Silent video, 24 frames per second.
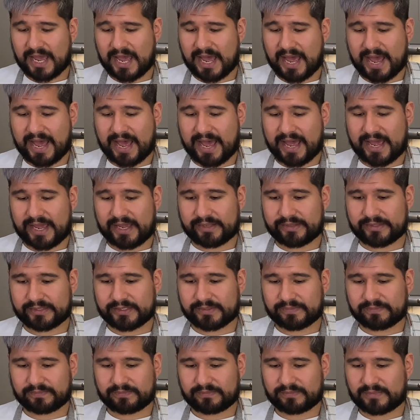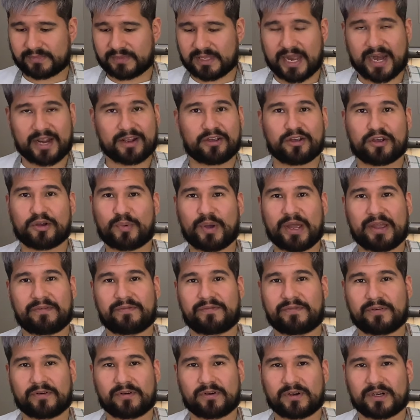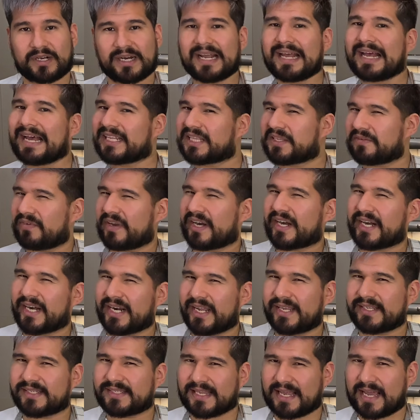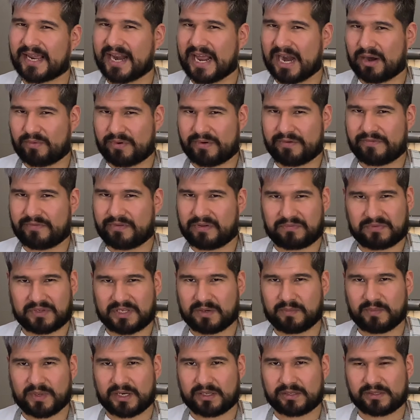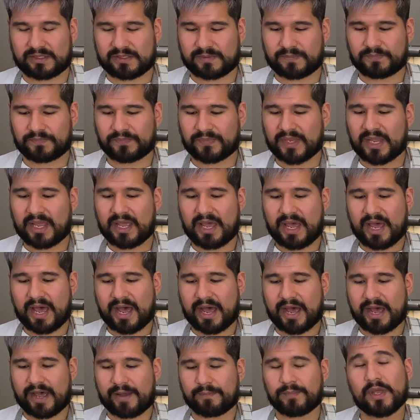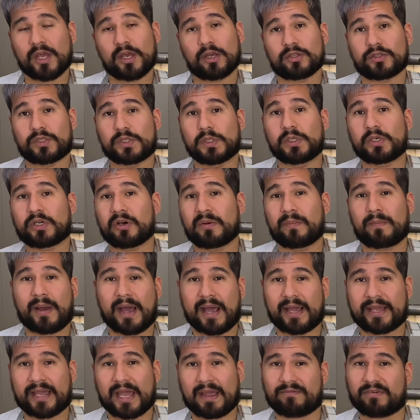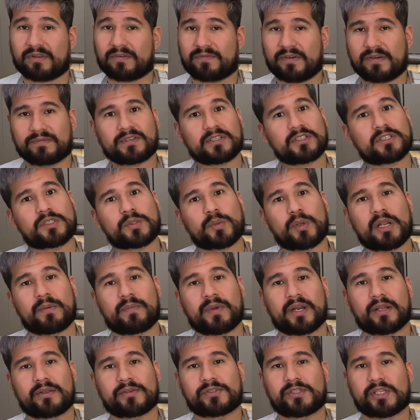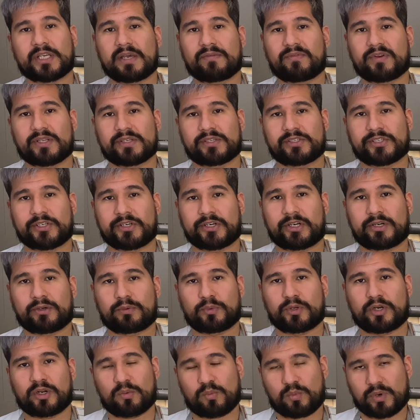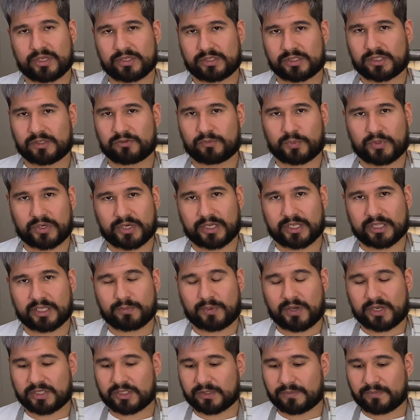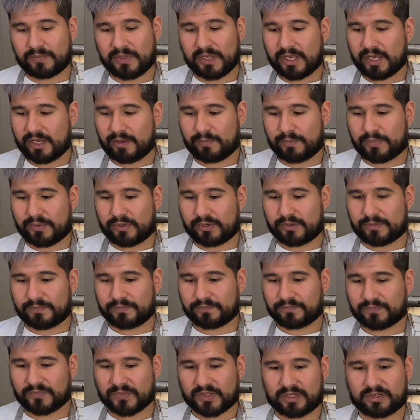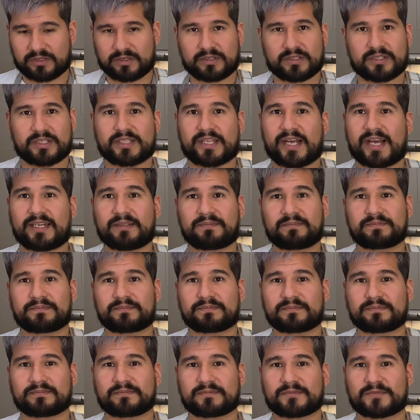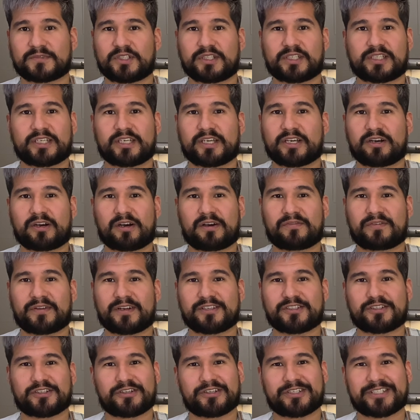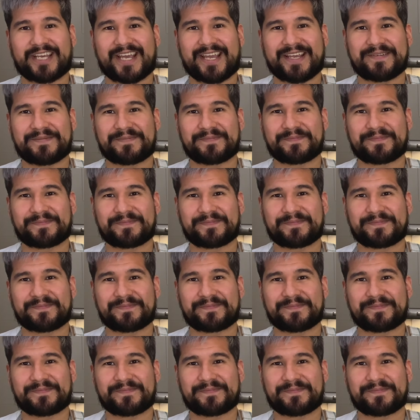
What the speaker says: and let it cook away for, at the very least, an hour and 15 minutes. Do come back every 15 to 20 minutes to give it a stir. We don't want stuff burning at the bottom, but other than that, you can go off and enjoy your day.